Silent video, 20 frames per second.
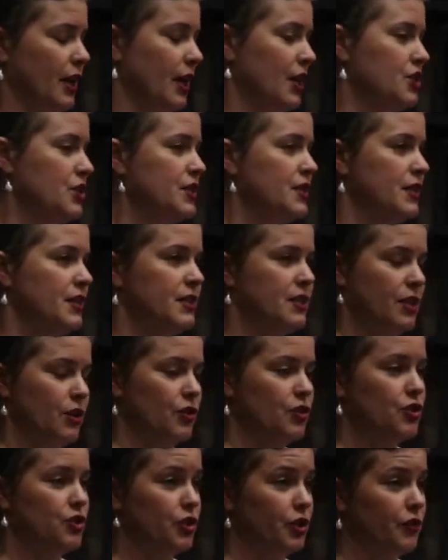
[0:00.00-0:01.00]
agencies that
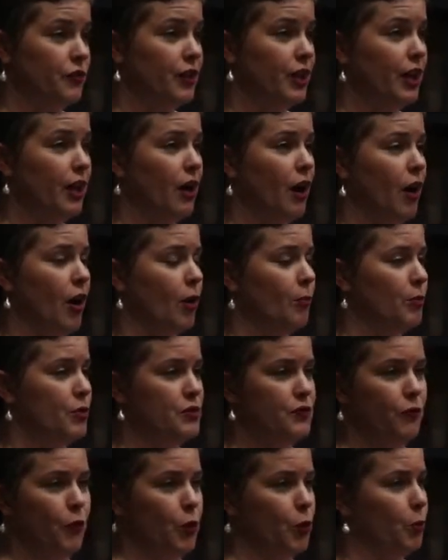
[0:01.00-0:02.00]
are serving our
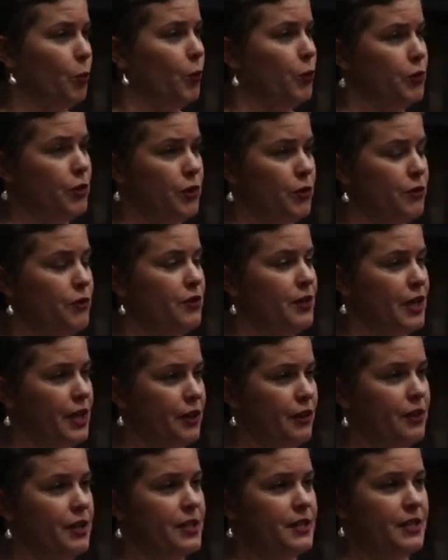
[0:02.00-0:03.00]
most vulnerable youth
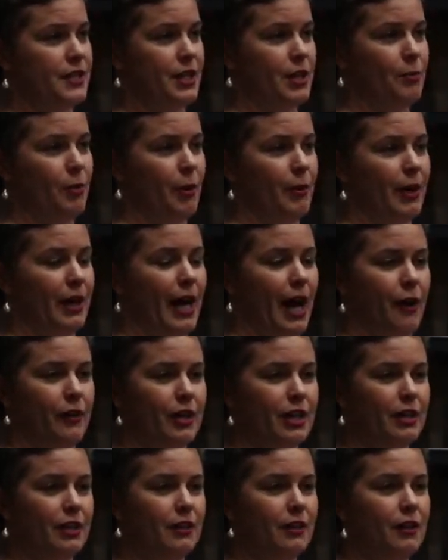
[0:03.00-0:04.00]
here in Santa Barbara
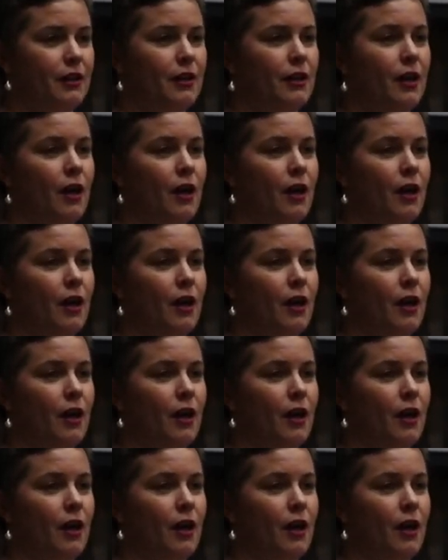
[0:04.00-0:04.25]
County